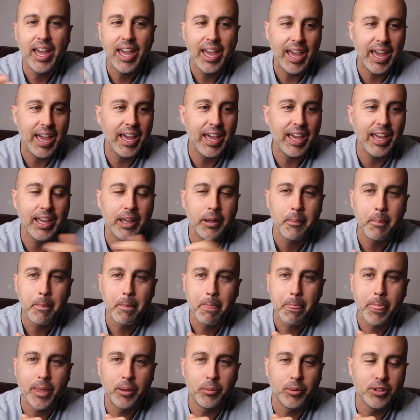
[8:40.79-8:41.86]
hey,
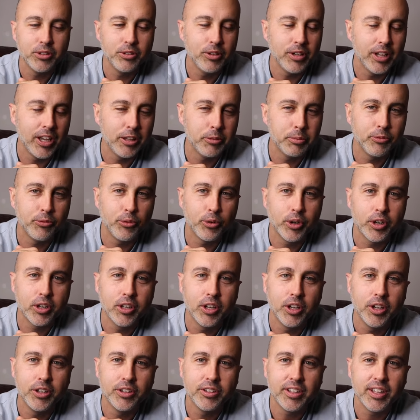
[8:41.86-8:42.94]
we're two days before
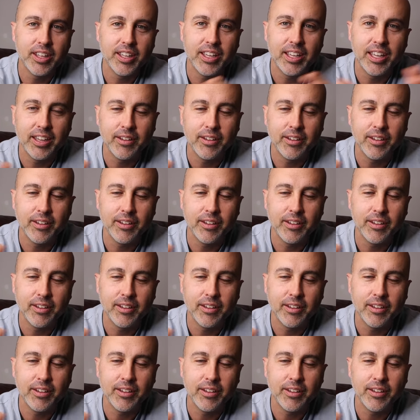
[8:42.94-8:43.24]
closing.